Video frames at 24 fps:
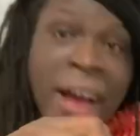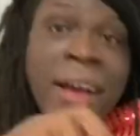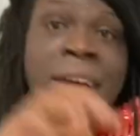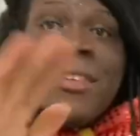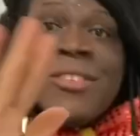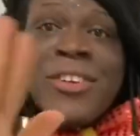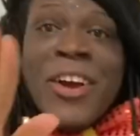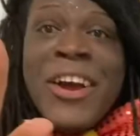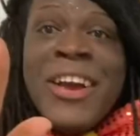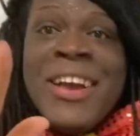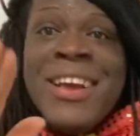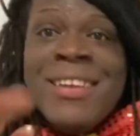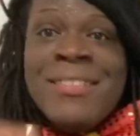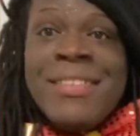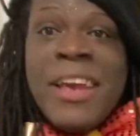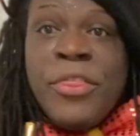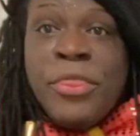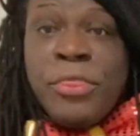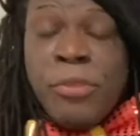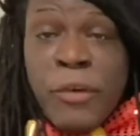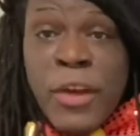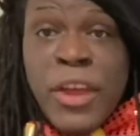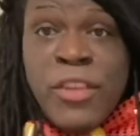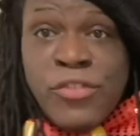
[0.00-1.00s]
Sorry.
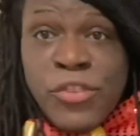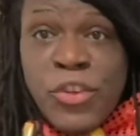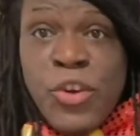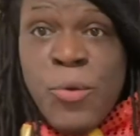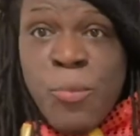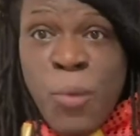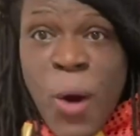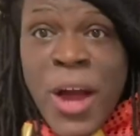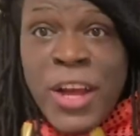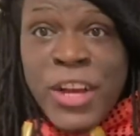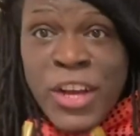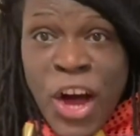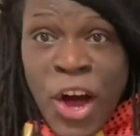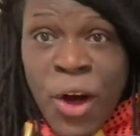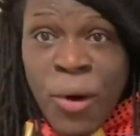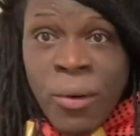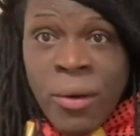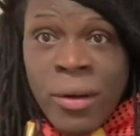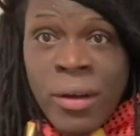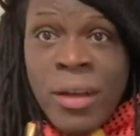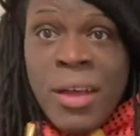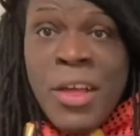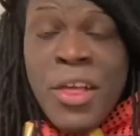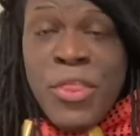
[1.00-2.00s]
Say 3, 2, 1,
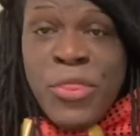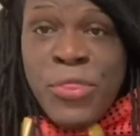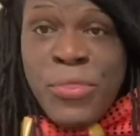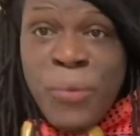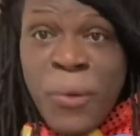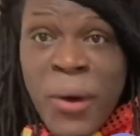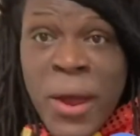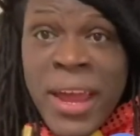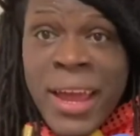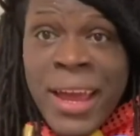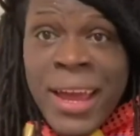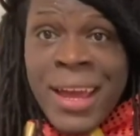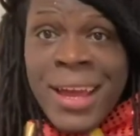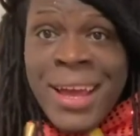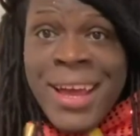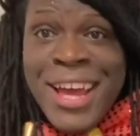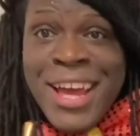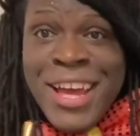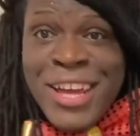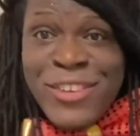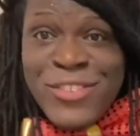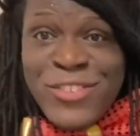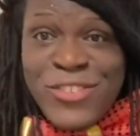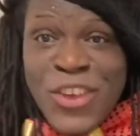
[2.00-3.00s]
go. 3,
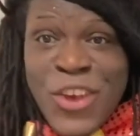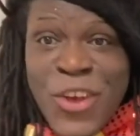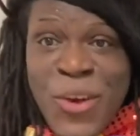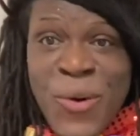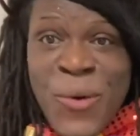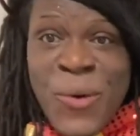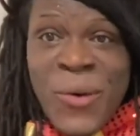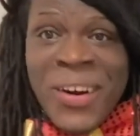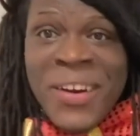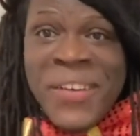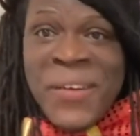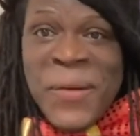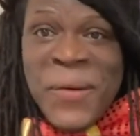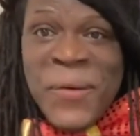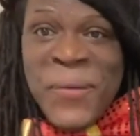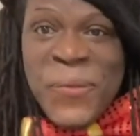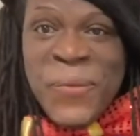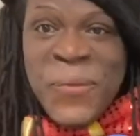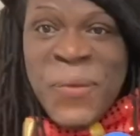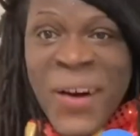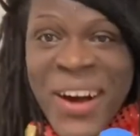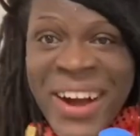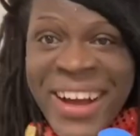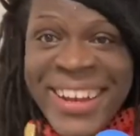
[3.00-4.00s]
2,
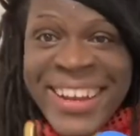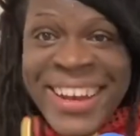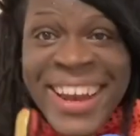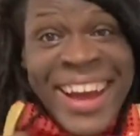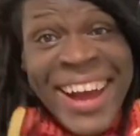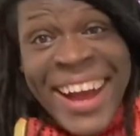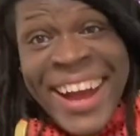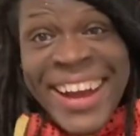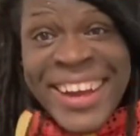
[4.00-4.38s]
1,